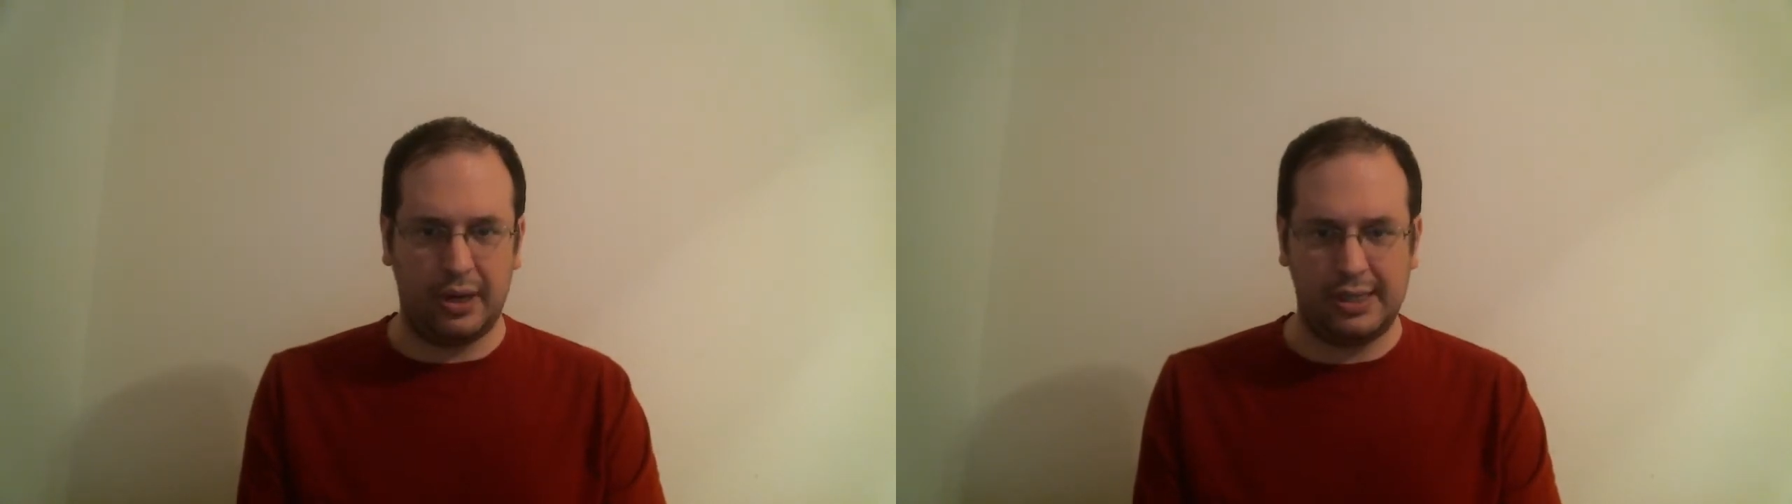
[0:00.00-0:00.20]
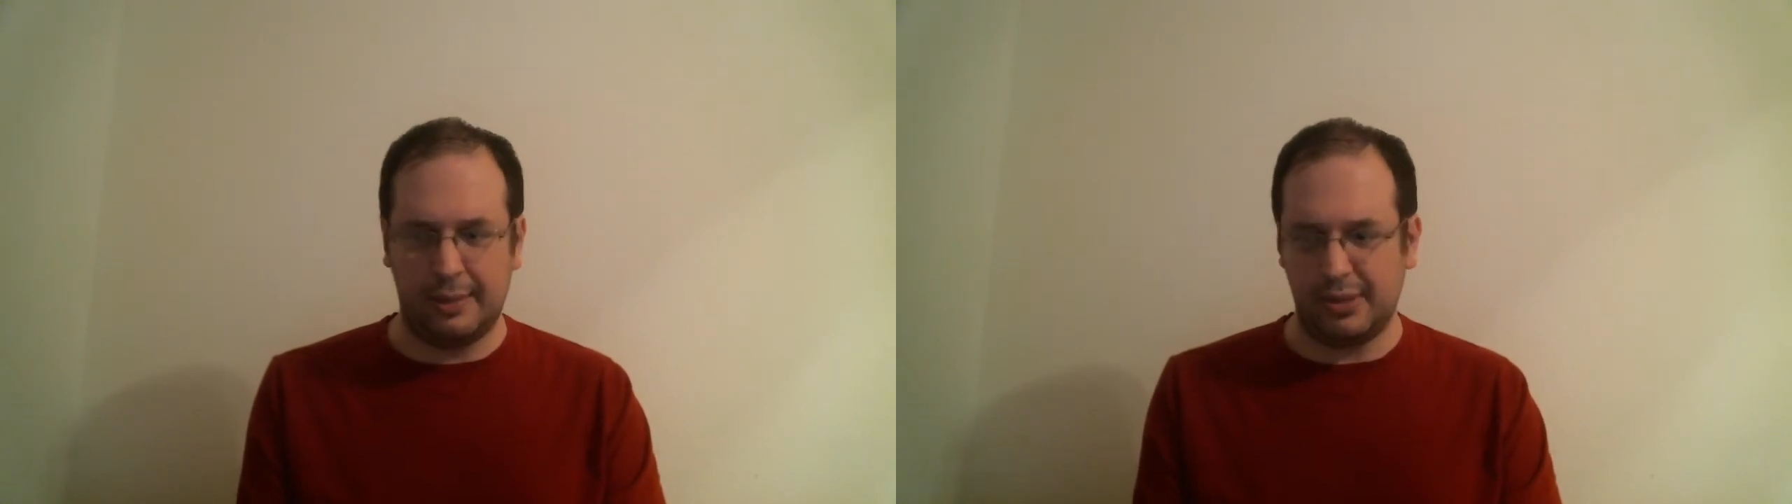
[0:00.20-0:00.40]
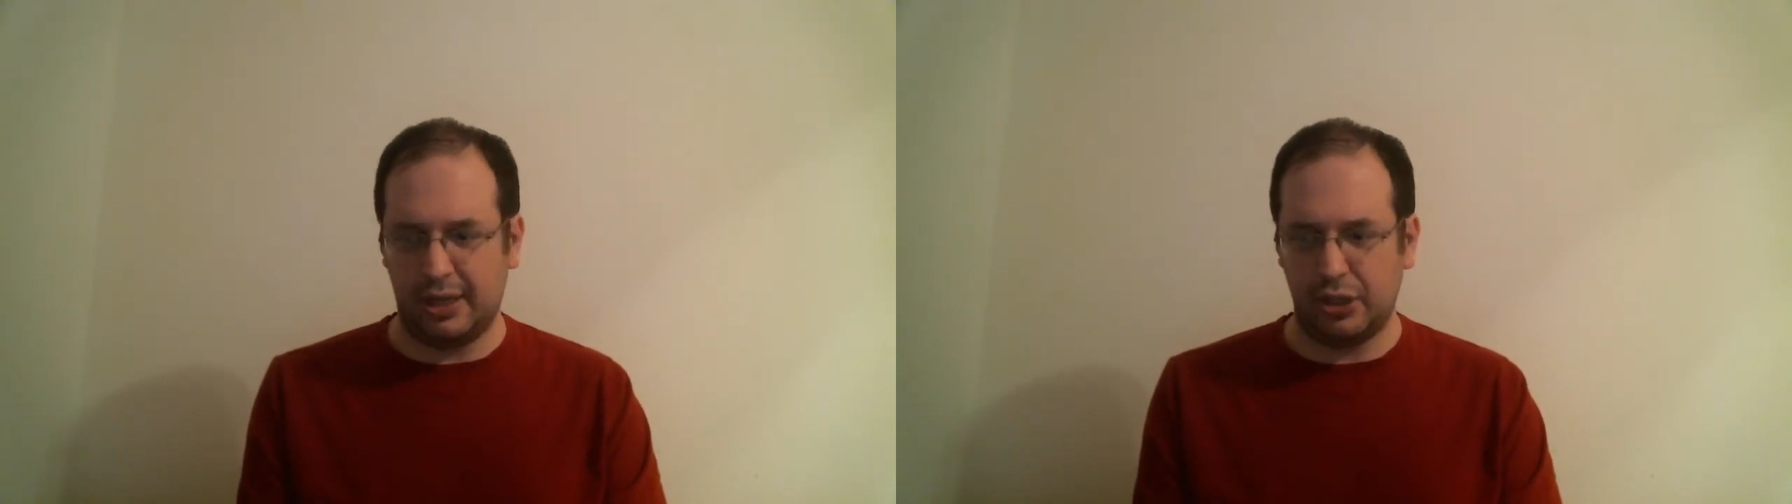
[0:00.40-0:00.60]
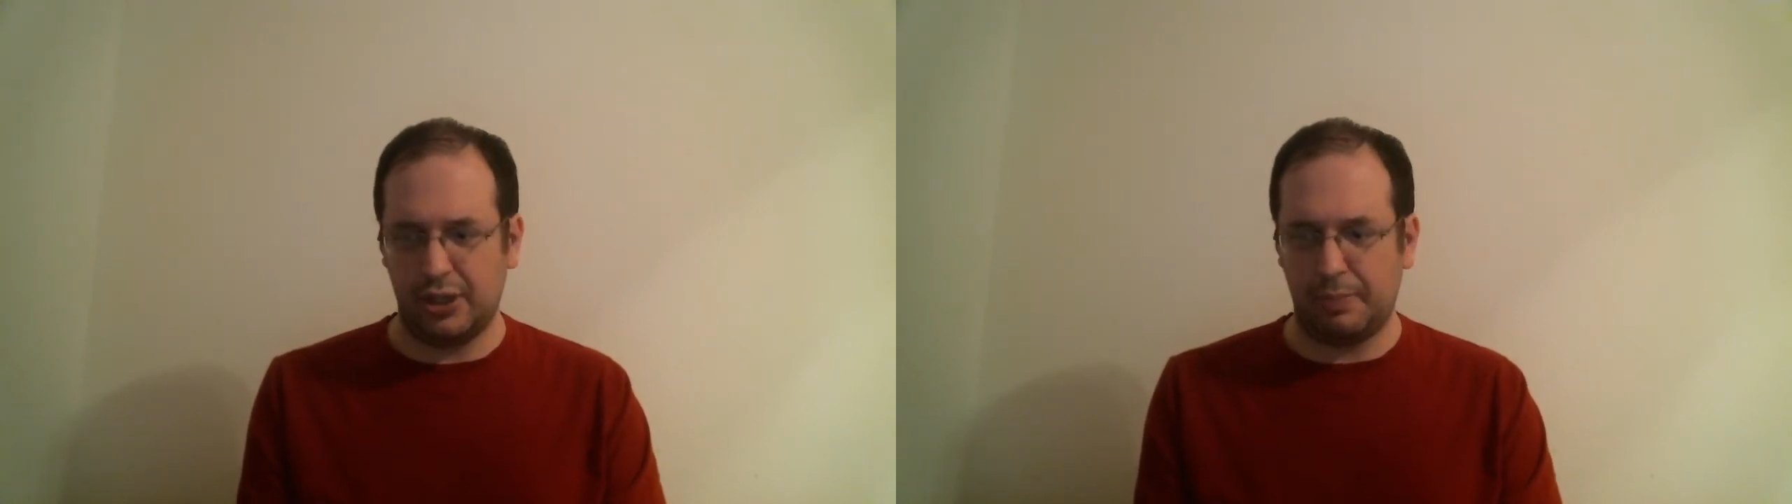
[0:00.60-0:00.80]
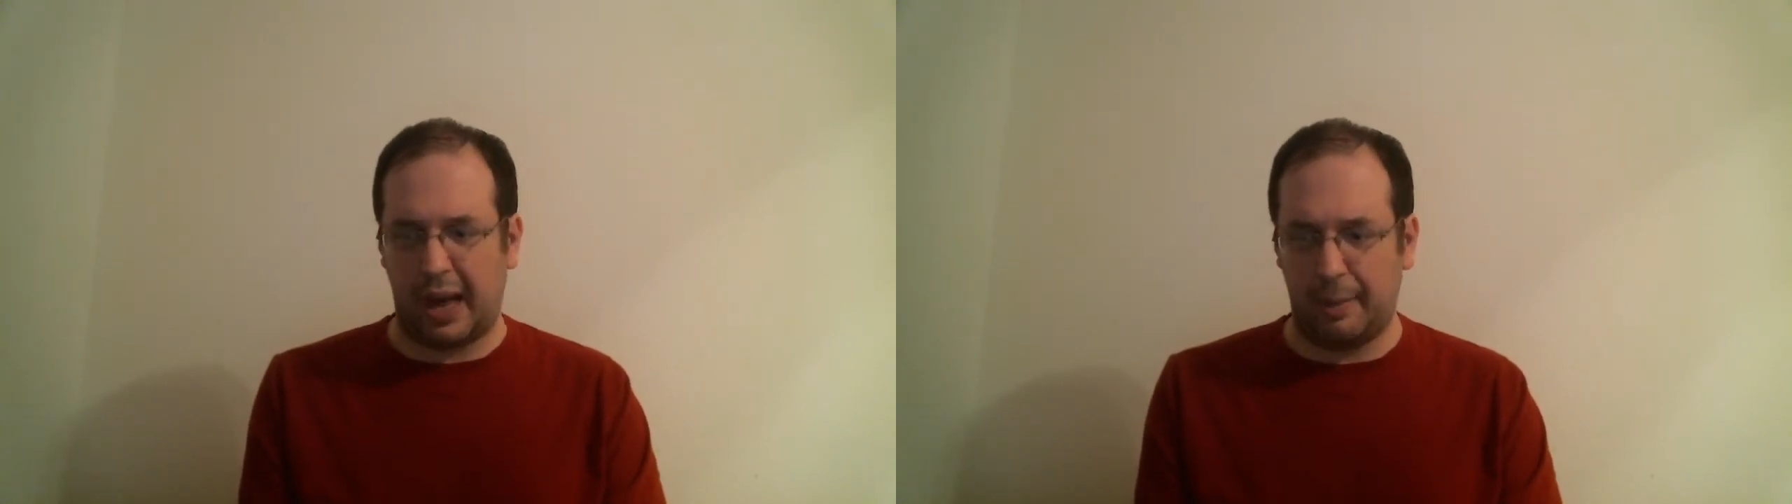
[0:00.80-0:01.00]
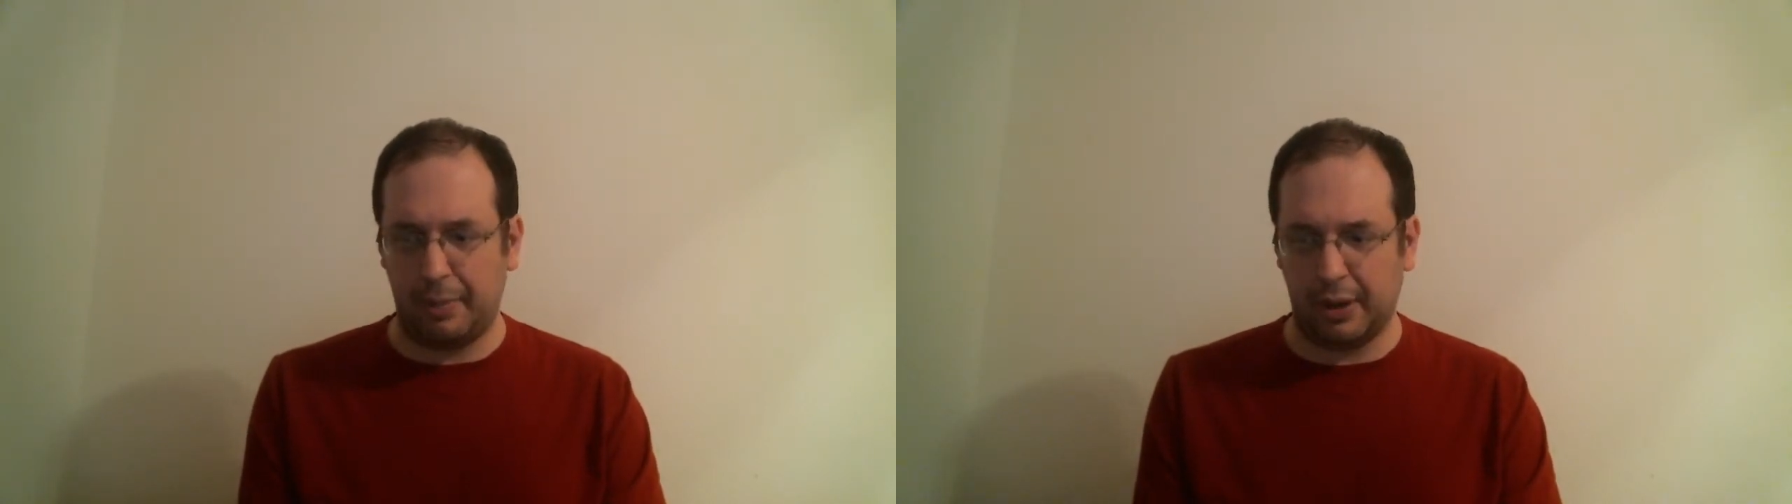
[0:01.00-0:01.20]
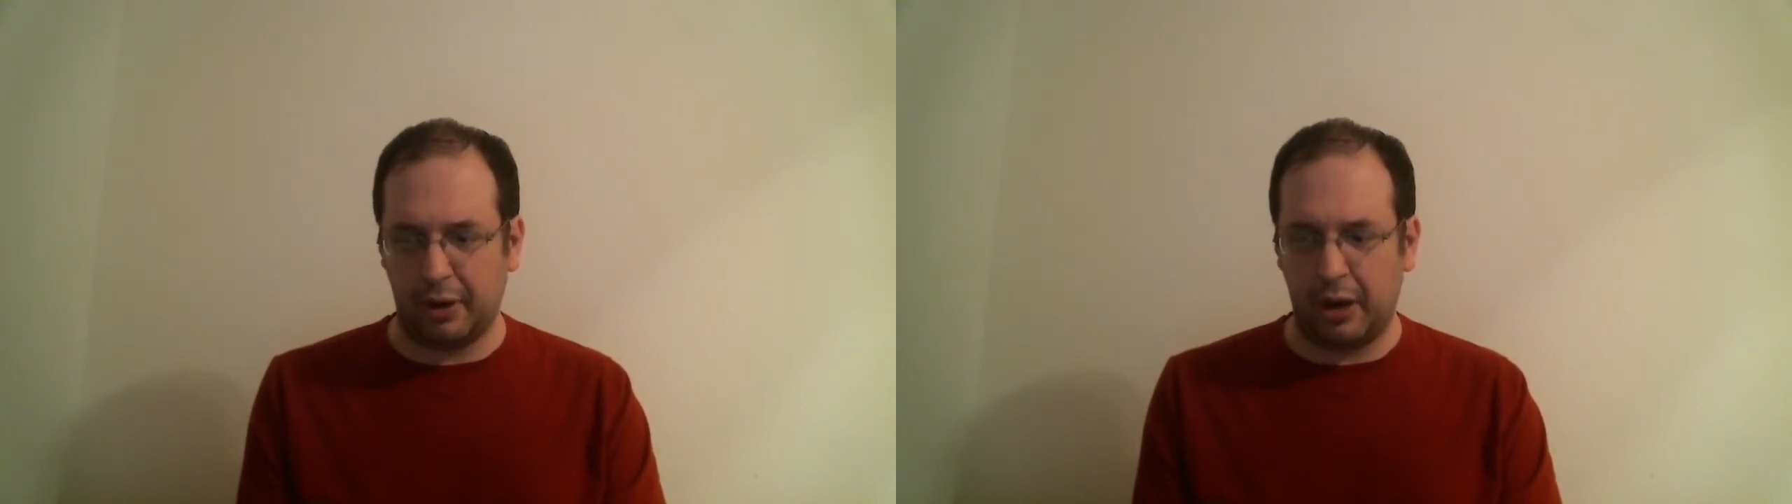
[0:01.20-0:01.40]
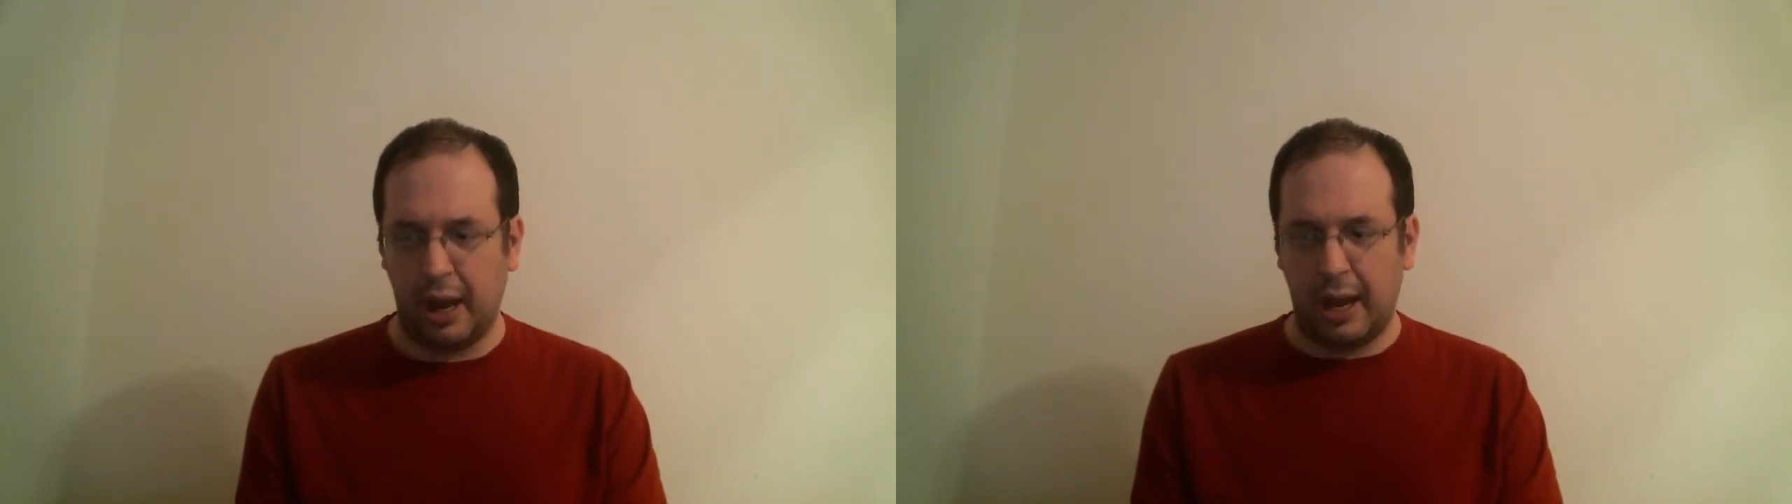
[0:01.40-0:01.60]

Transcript: It seems like she's popular.